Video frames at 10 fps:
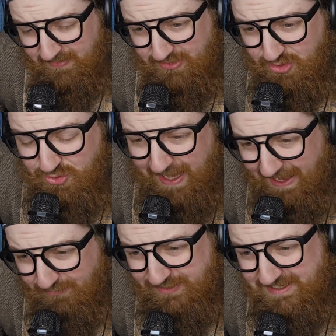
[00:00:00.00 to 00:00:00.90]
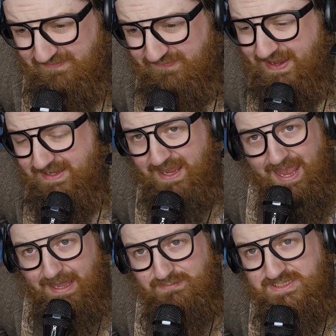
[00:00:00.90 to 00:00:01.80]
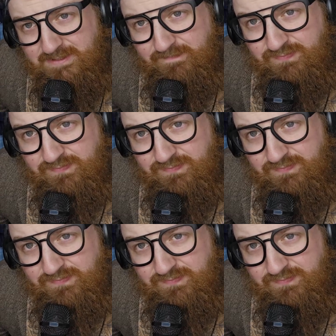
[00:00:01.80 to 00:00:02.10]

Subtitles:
You can't really defend caps.